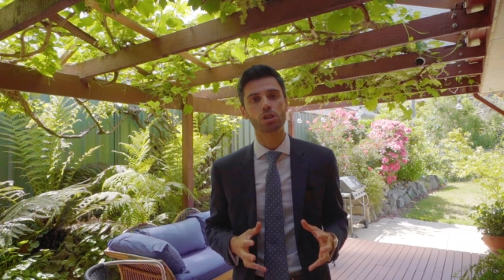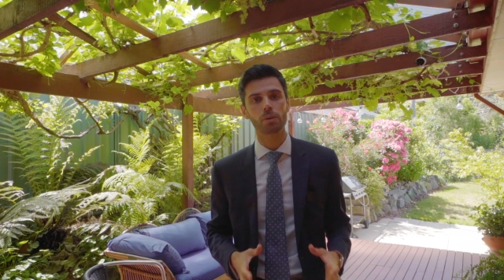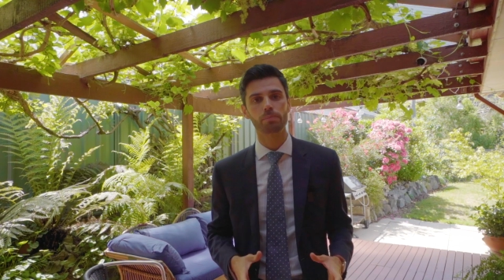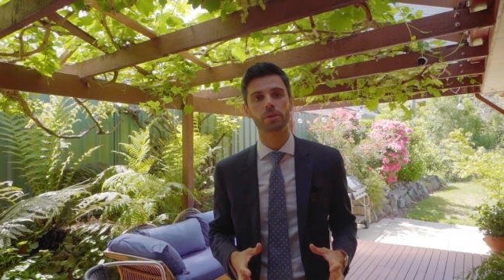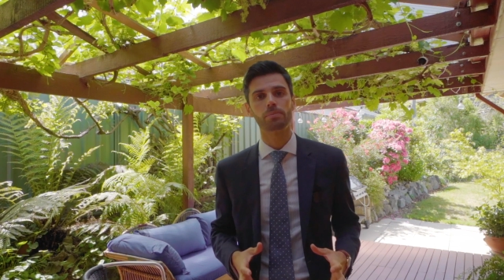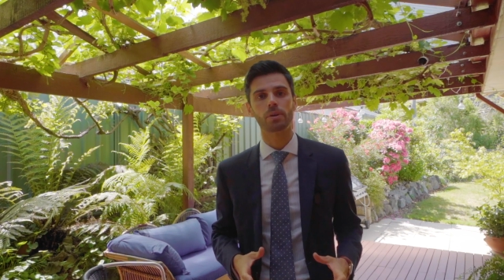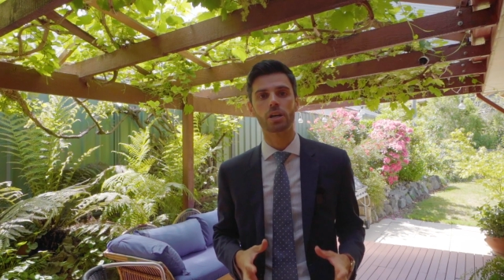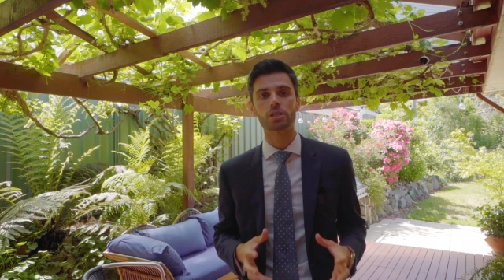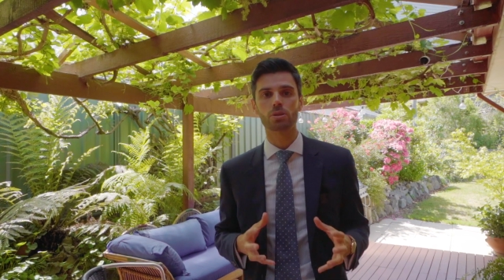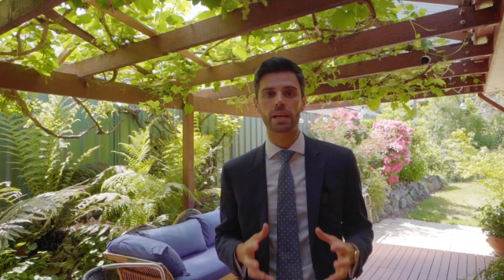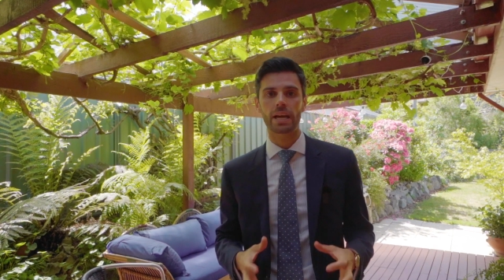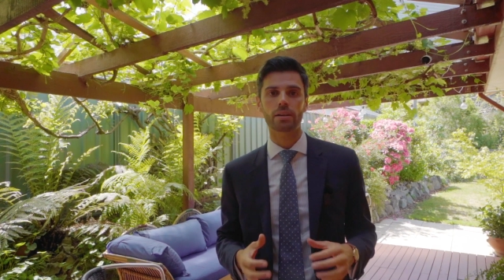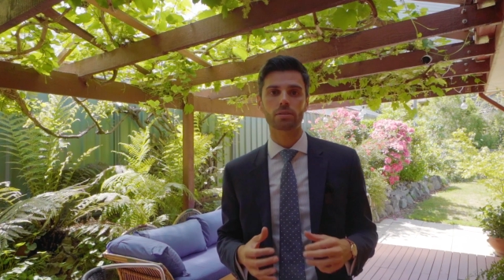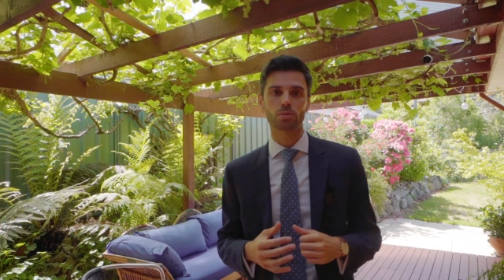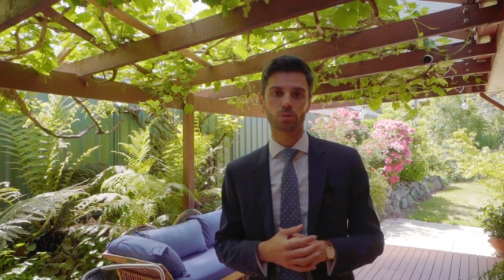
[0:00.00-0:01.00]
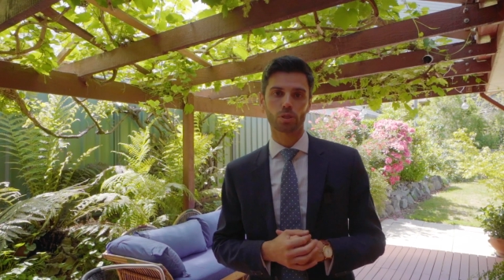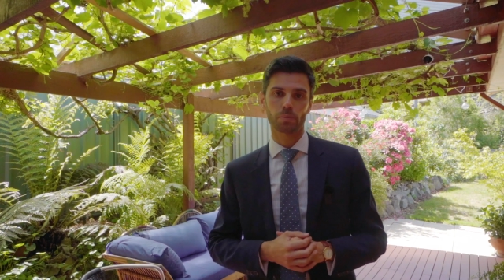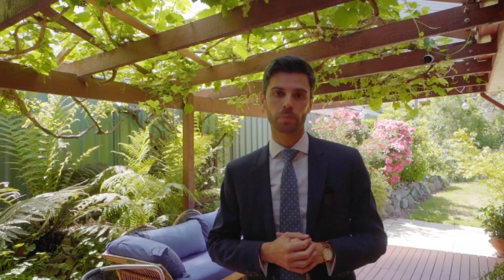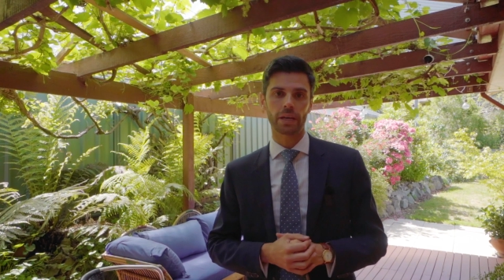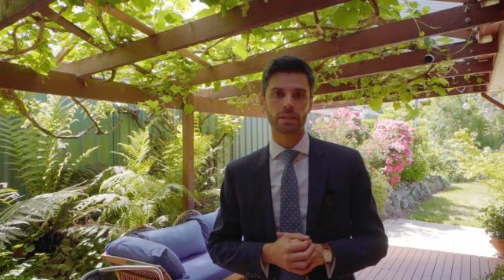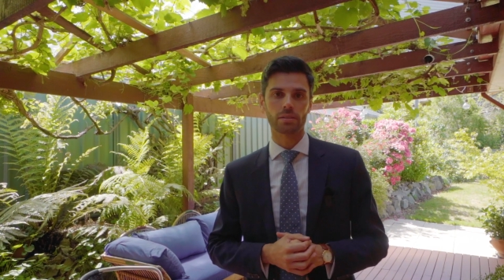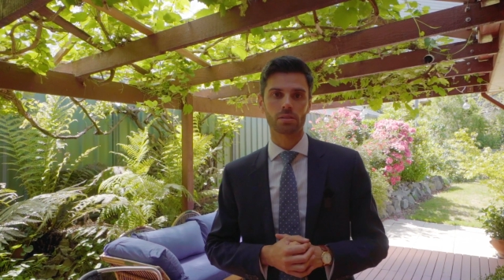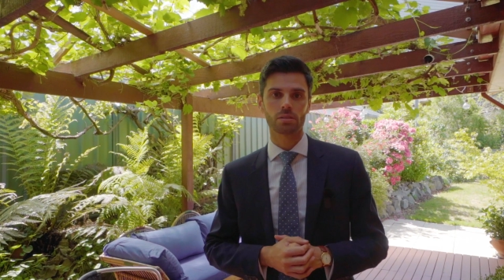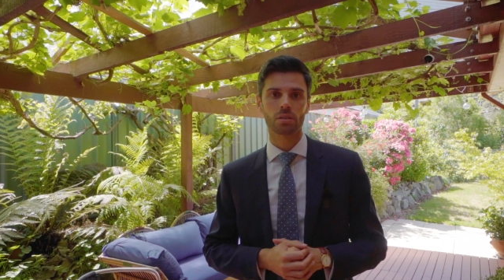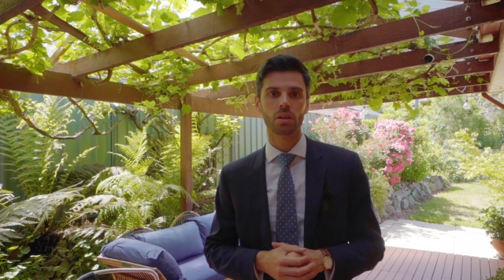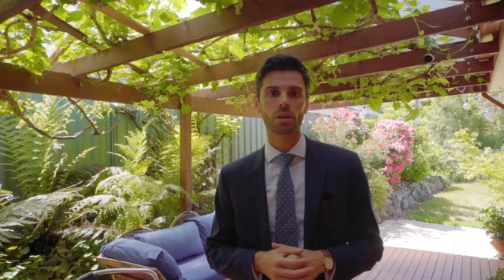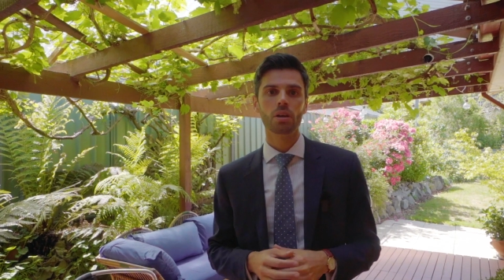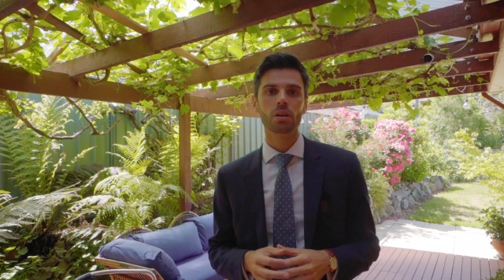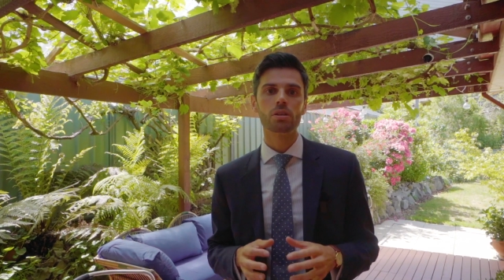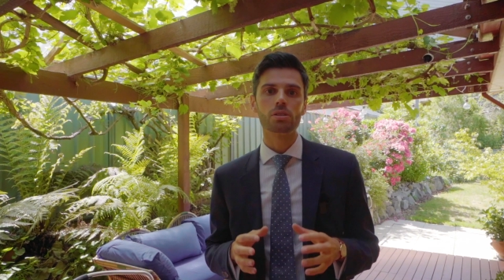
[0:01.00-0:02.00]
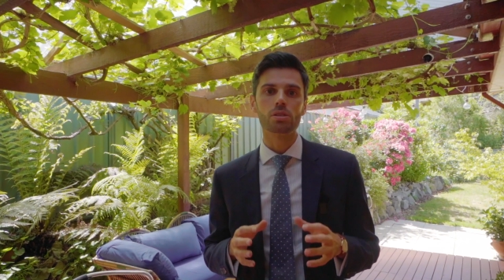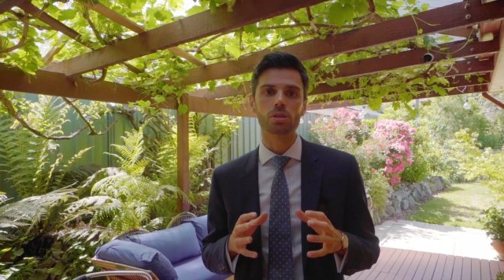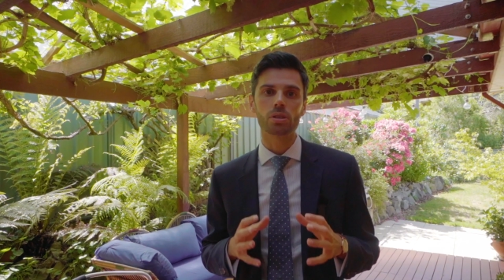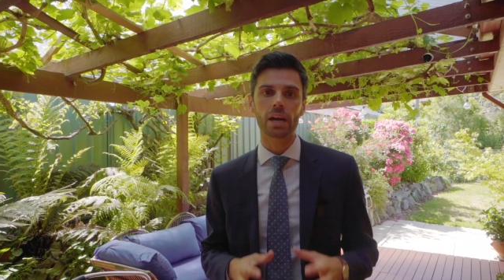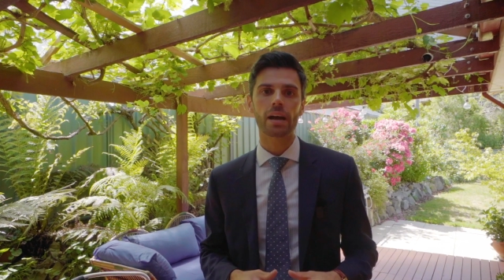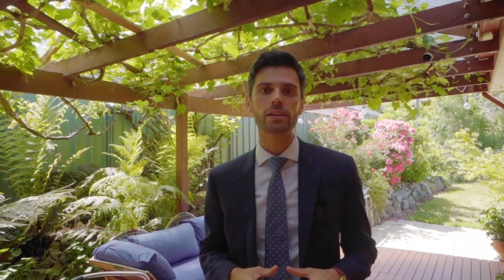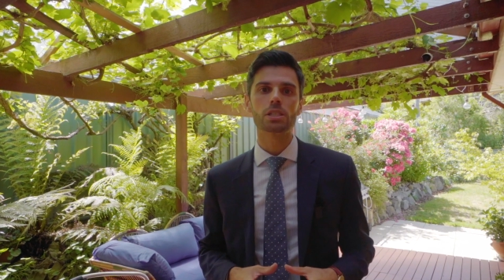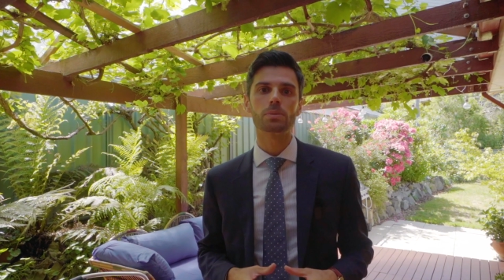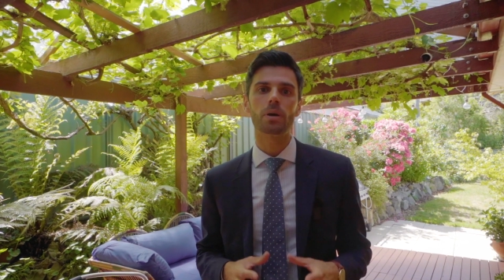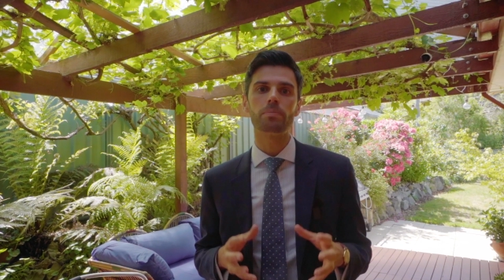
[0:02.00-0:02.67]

compromised on outdoor space, surrounded